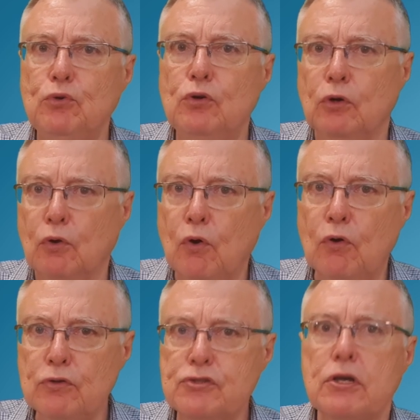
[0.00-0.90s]
Moodle
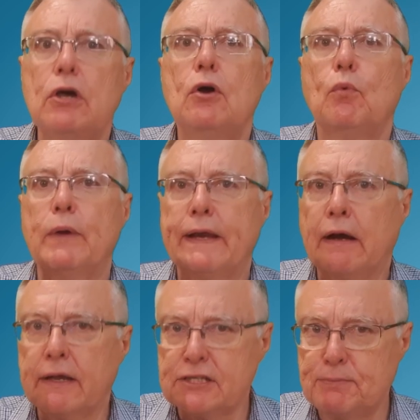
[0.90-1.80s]
course where
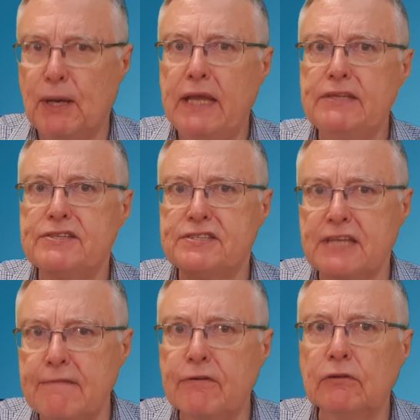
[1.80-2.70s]
I explain
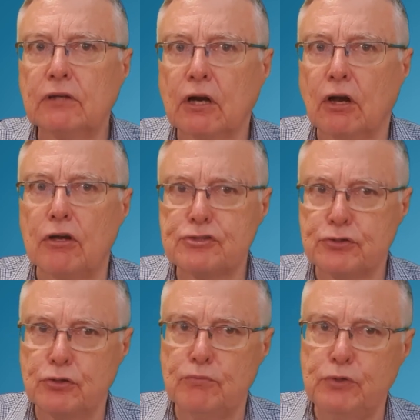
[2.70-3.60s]
several
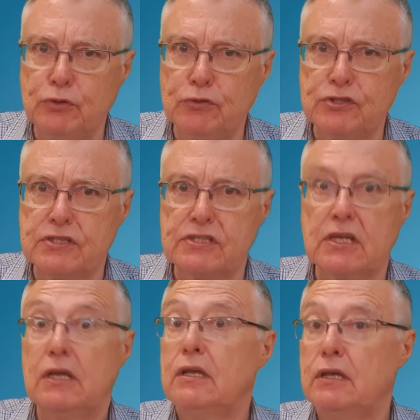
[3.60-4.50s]
classroom uses
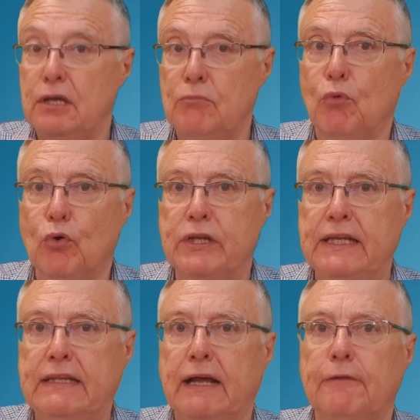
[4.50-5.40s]
in more
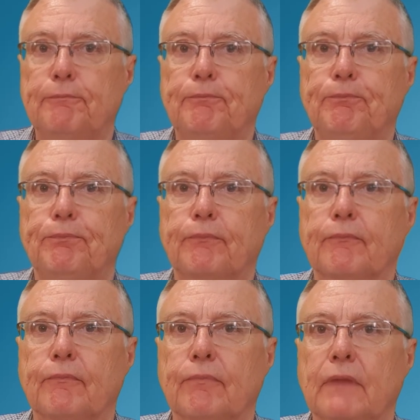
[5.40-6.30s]
detail.
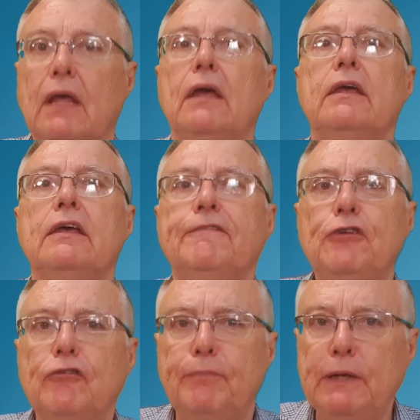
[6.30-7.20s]
If
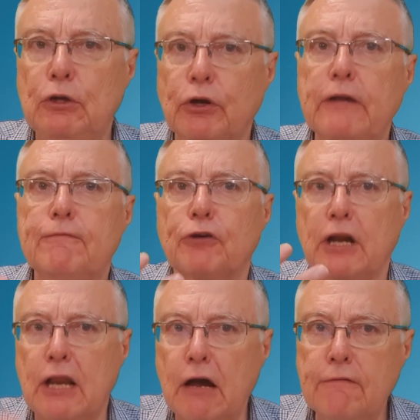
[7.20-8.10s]
you've been looking for
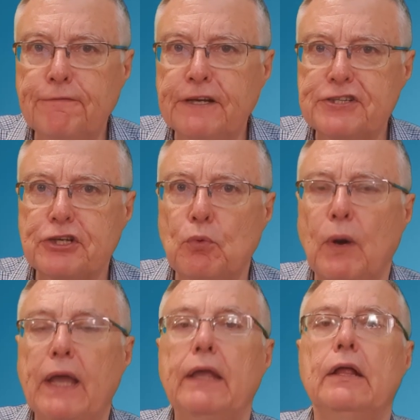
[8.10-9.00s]
a low friction
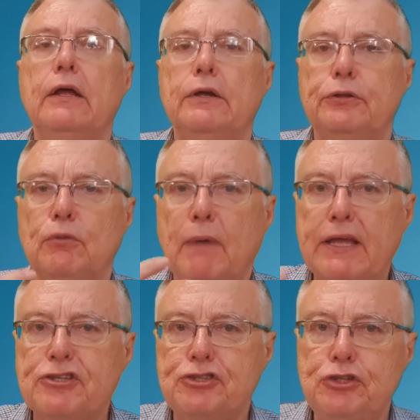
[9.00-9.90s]
way to
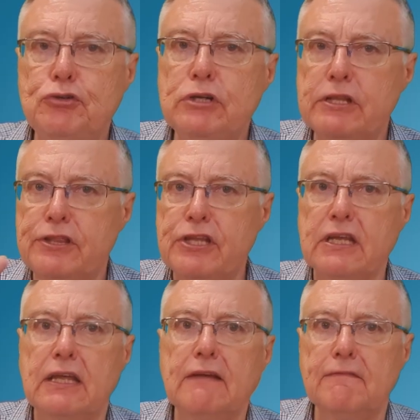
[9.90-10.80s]
make student
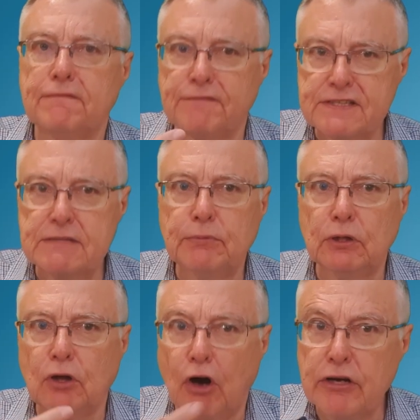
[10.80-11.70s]
thinking
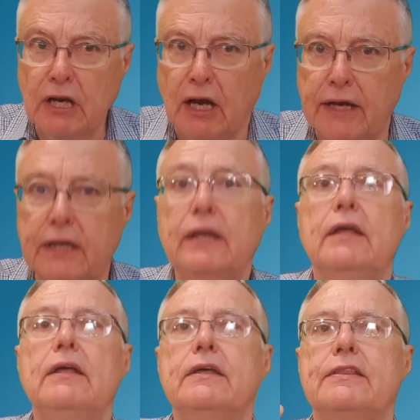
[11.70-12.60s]
visible online,
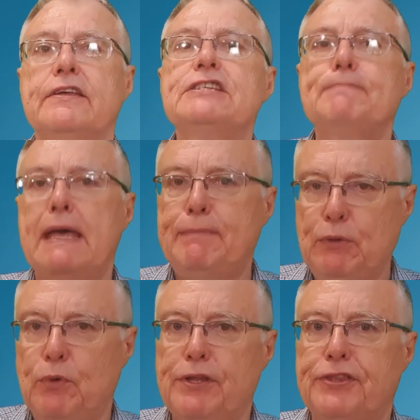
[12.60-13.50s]
this may
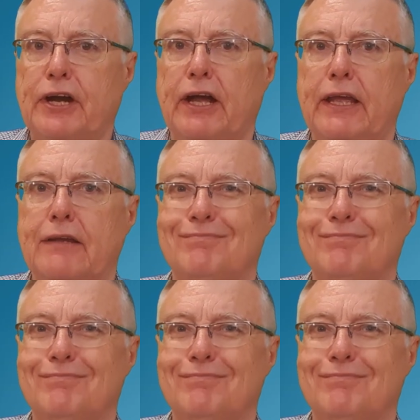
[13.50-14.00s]
be worth trying.